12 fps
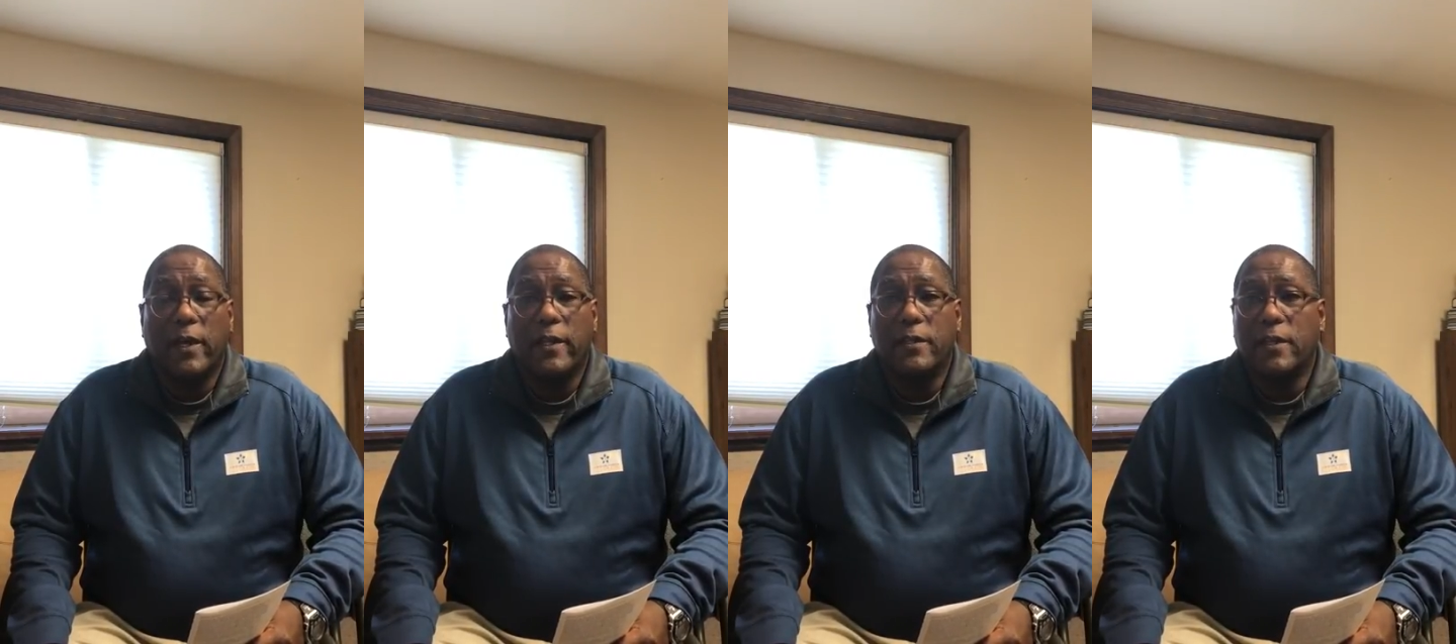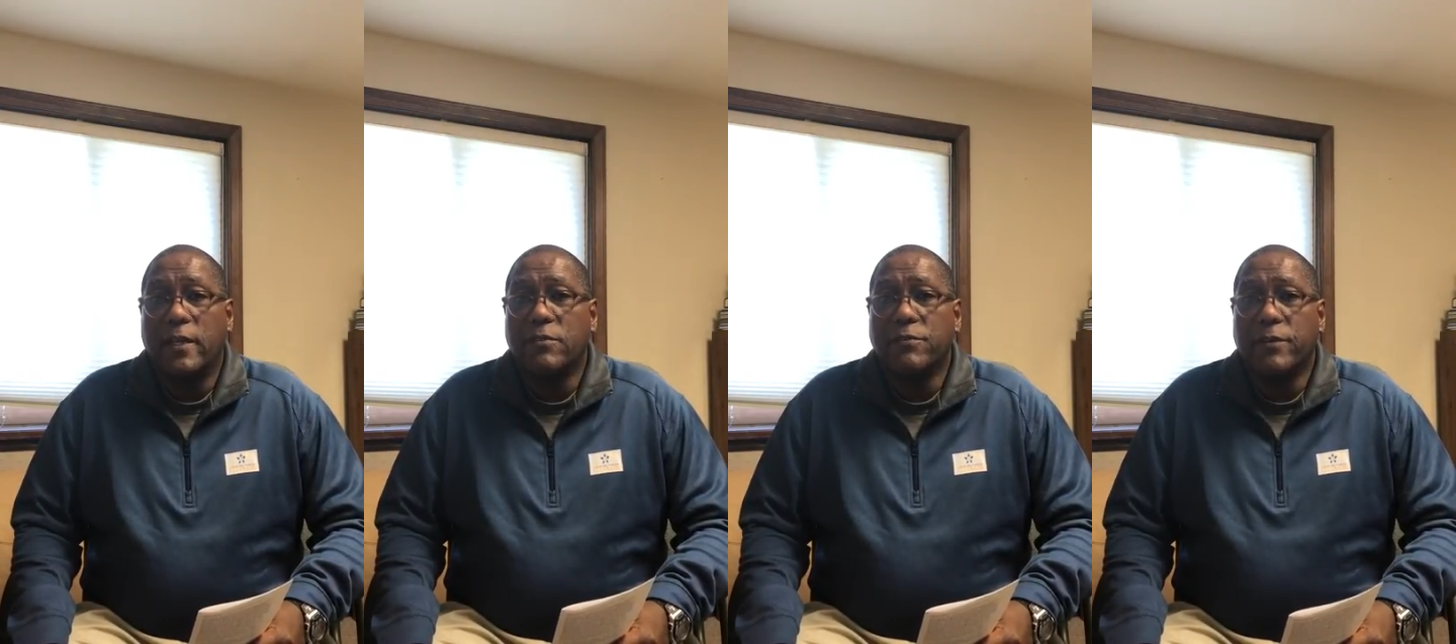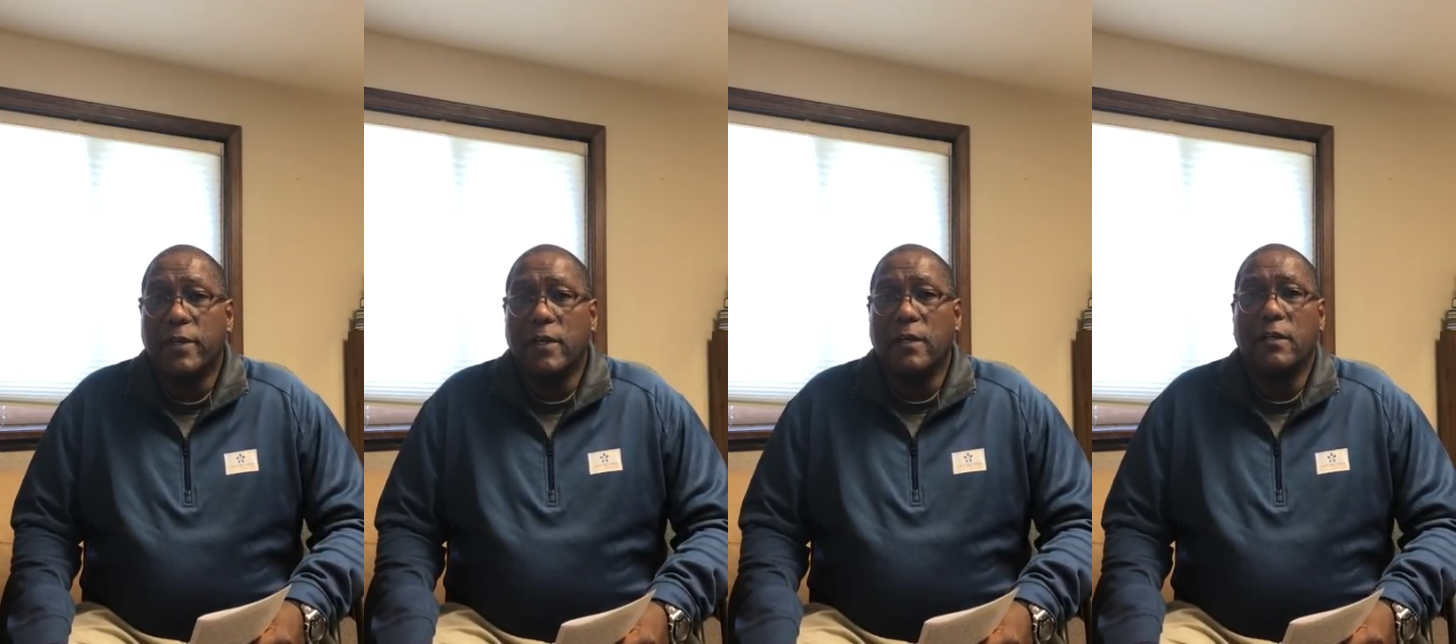At the age of
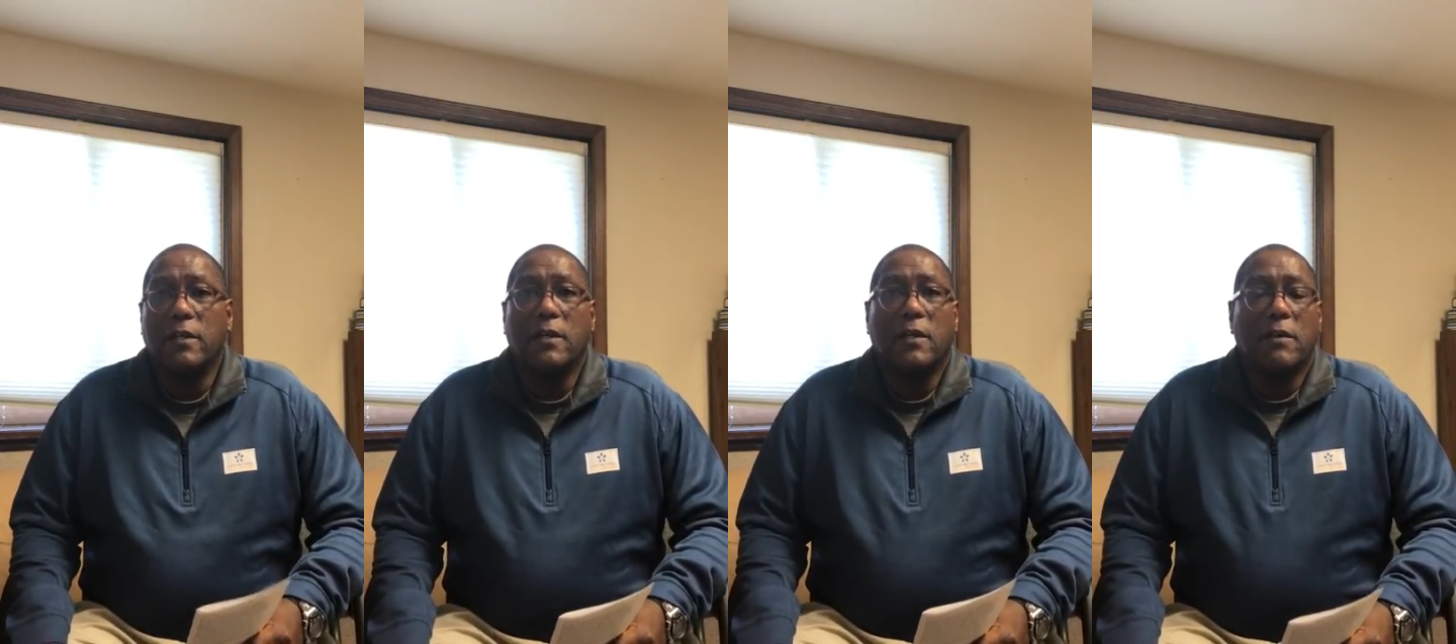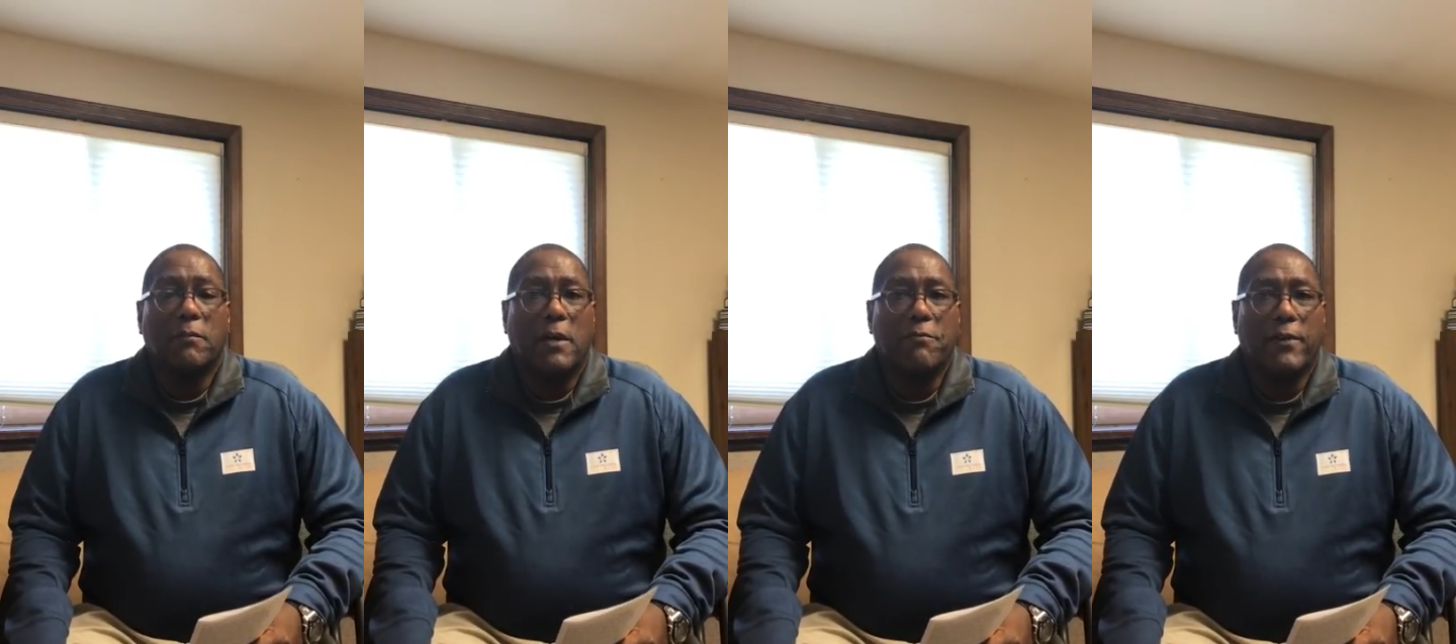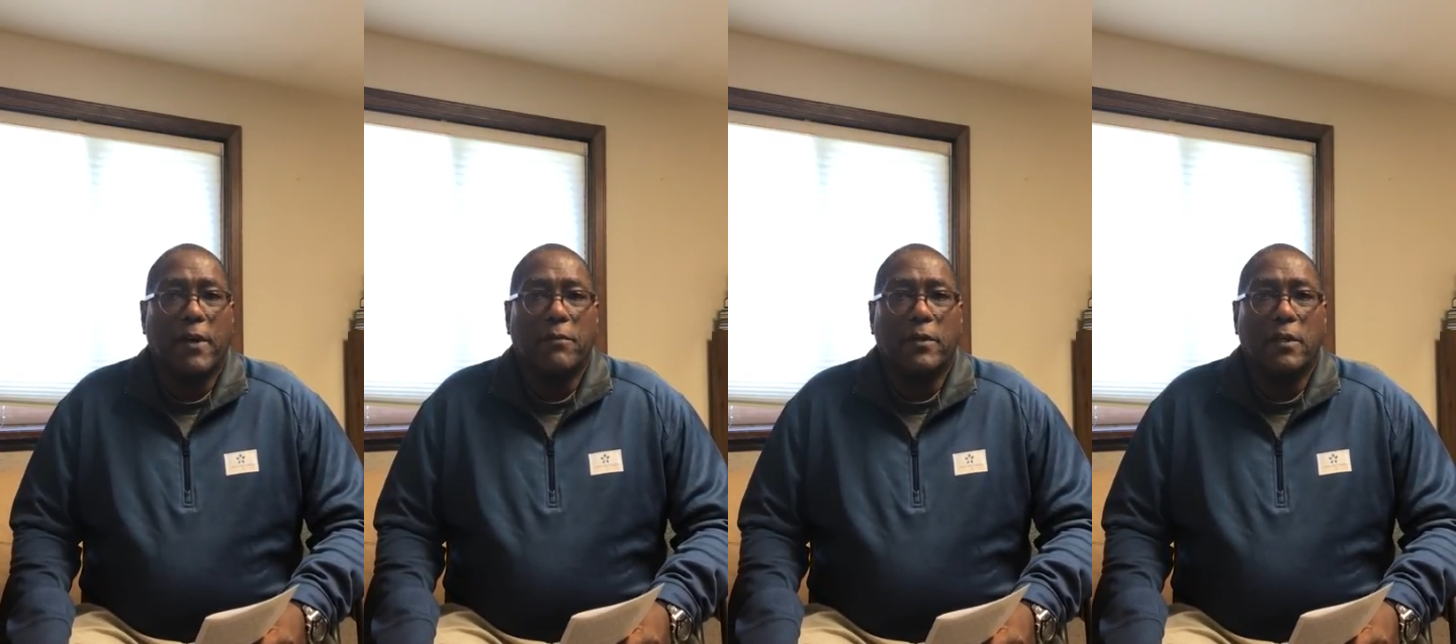8, my
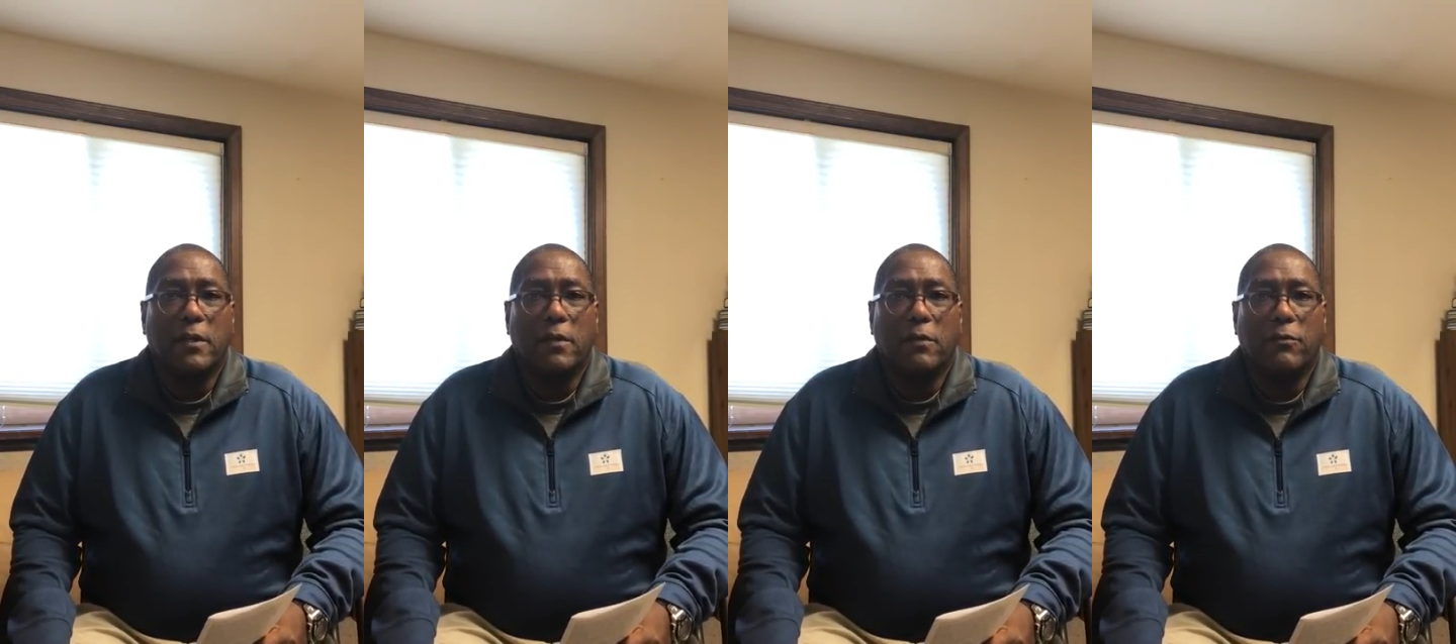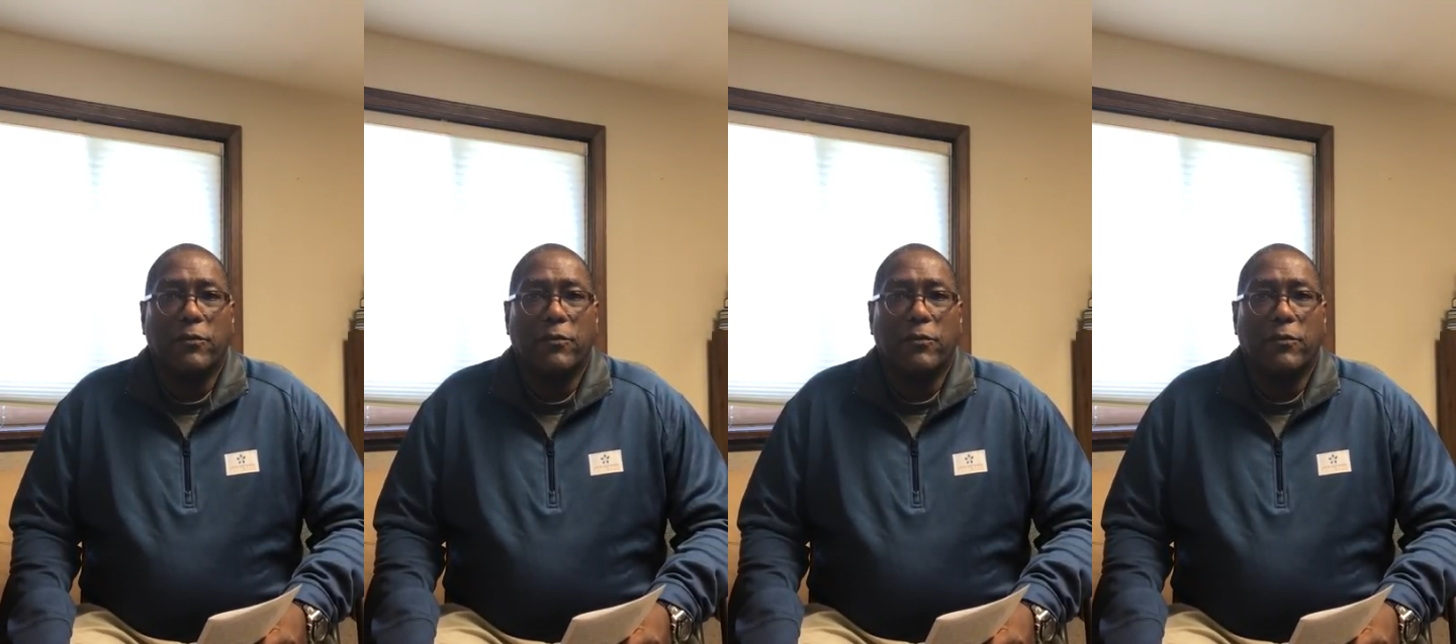family